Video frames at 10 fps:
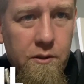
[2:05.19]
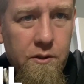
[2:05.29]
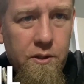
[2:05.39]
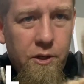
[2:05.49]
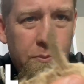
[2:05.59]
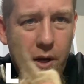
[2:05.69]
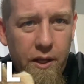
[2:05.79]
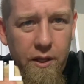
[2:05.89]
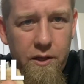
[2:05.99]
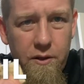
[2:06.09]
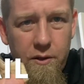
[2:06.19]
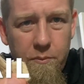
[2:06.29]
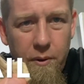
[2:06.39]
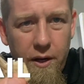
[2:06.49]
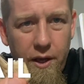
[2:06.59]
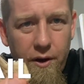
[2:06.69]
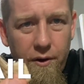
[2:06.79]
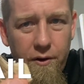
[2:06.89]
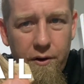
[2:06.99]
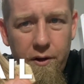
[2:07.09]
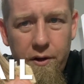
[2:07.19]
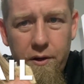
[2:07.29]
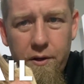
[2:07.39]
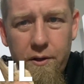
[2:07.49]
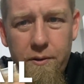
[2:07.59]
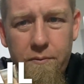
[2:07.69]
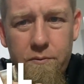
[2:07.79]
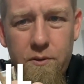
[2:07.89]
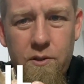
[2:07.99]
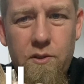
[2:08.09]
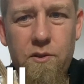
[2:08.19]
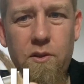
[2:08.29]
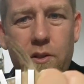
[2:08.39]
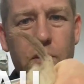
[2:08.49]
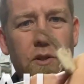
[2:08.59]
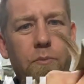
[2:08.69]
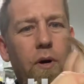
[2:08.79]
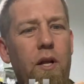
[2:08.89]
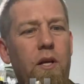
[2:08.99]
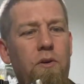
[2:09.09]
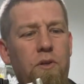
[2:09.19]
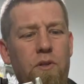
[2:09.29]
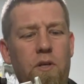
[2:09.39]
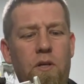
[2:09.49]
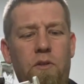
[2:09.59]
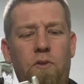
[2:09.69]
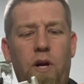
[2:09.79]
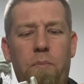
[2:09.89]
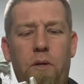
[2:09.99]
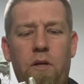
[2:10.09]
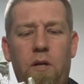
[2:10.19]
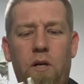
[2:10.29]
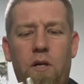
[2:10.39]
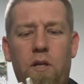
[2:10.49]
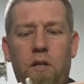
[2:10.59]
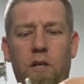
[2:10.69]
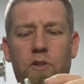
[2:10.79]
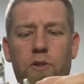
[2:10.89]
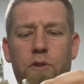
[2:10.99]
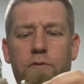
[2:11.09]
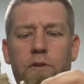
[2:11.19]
deer body or body hair. This is a deer body. You can grab a cluster of